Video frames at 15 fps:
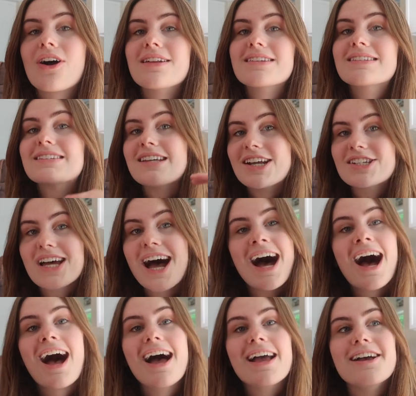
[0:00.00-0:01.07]
on such a
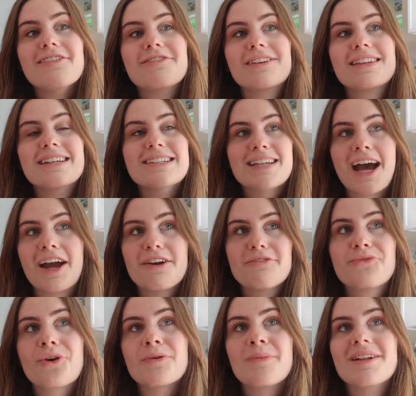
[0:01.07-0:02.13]
high for the entire
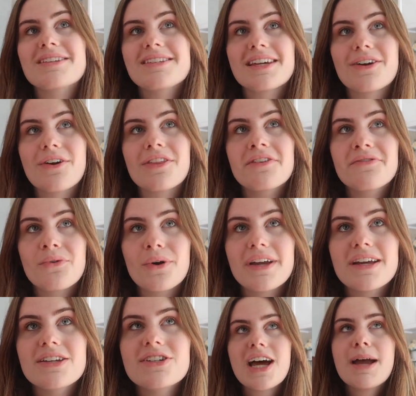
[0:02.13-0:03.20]
four months that you're on the
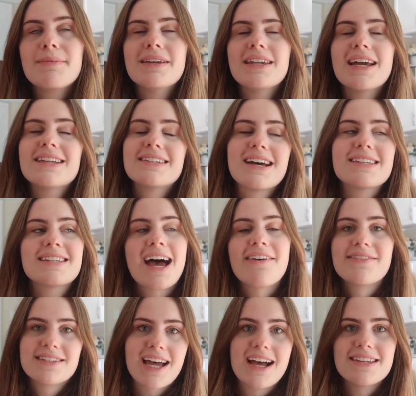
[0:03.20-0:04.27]
voyage. I mean, it does
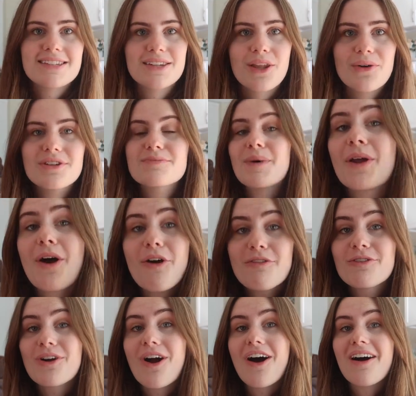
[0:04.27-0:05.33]
have its highs and lows, but
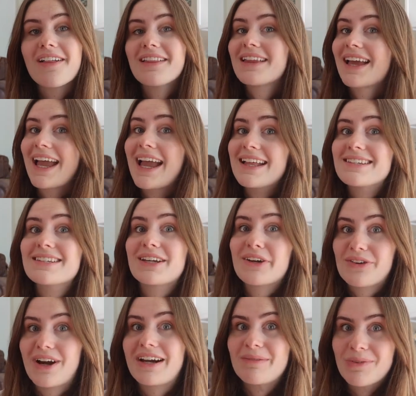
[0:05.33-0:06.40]
overall, it's an
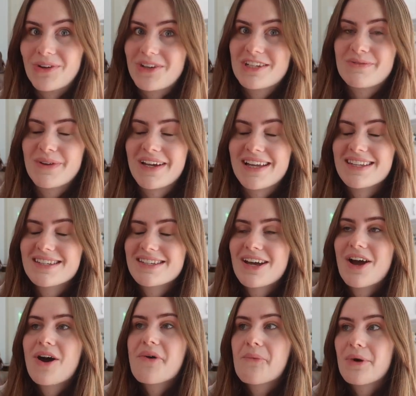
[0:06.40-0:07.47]
incredible experience.
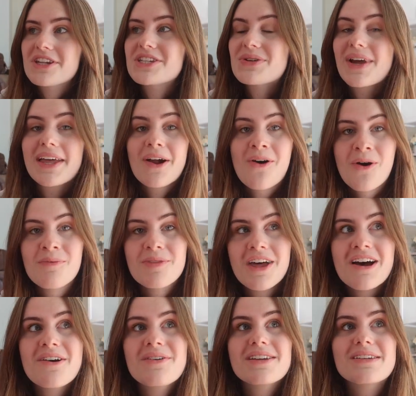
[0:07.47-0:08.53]
Once you get home
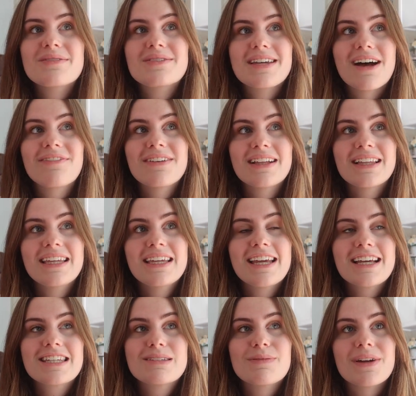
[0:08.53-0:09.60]
though, you definitely
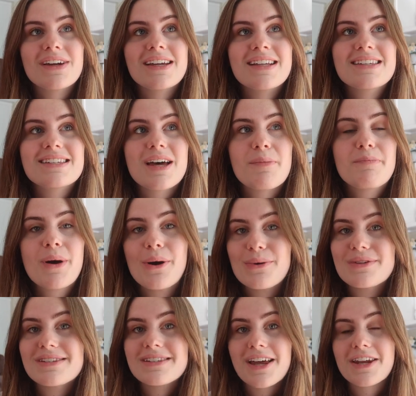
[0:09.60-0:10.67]
experience a
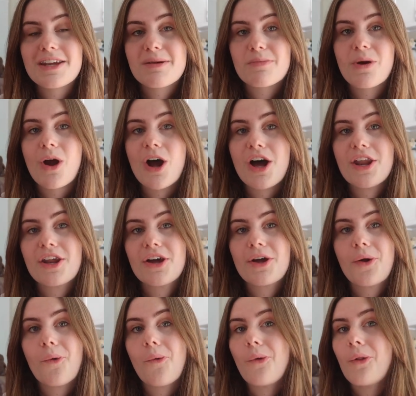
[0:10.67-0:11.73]
post-study abroad
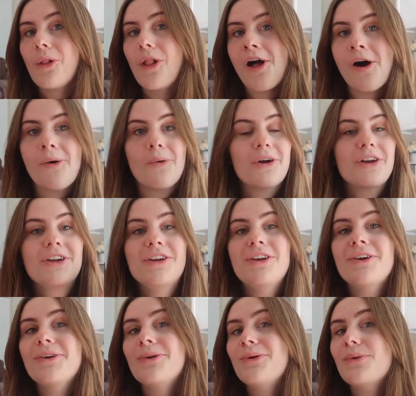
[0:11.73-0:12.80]
low.
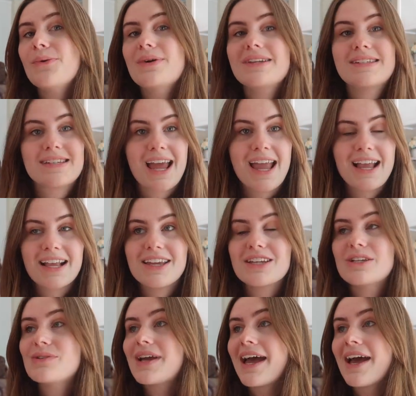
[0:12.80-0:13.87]
You tank.
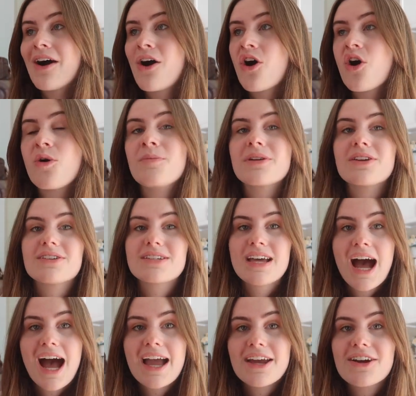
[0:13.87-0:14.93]
You get home, you're
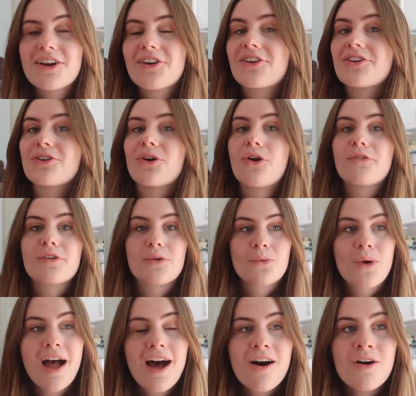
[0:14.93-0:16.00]
tired, you're
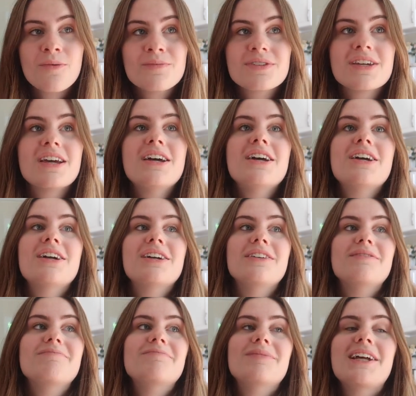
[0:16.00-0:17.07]
overwhelmed,
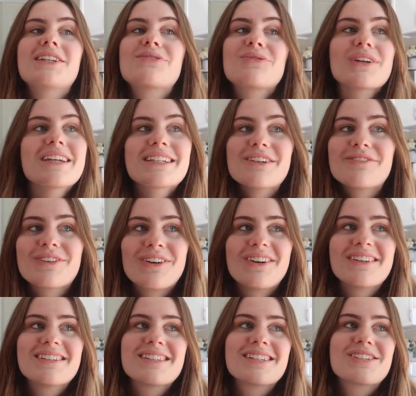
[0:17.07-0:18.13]
it's really
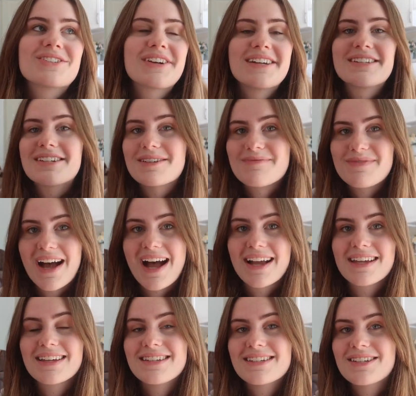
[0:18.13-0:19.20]
difficult to transition
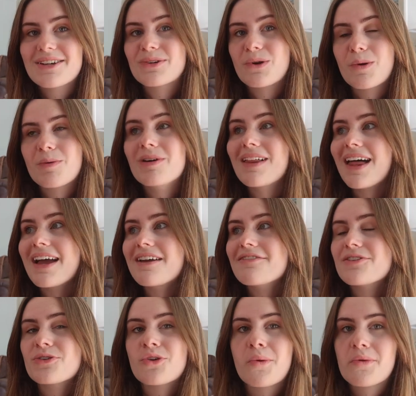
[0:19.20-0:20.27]
back into your normal life,
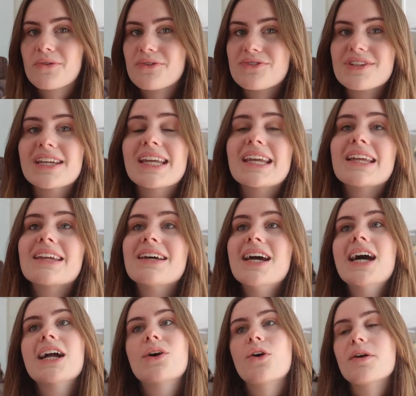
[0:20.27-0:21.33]
your normal routine,
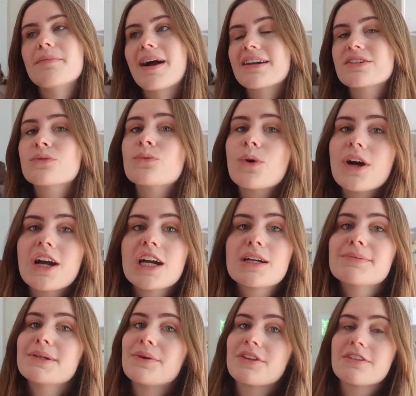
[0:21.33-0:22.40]
going back to work,
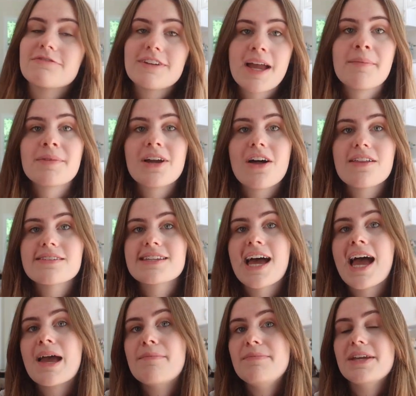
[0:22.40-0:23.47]
being with your family all the
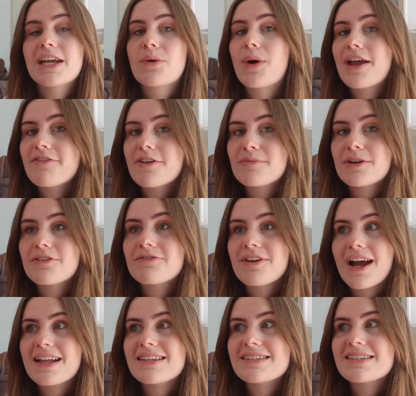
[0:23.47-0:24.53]
time, being away from your
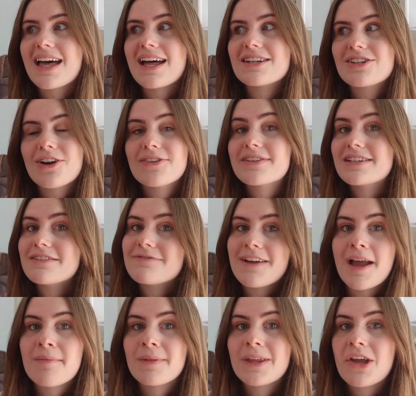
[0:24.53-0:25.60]
friends that turned into
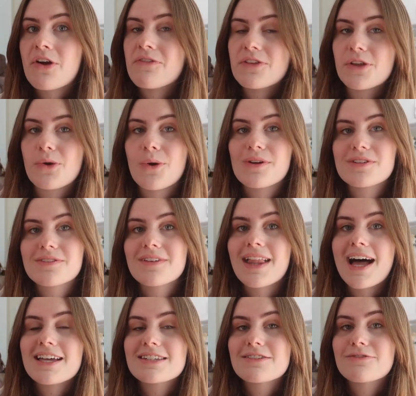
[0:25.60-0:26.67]
family over the course of the
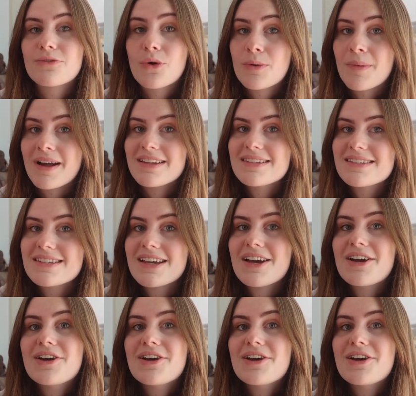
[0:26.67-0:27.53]
last four months.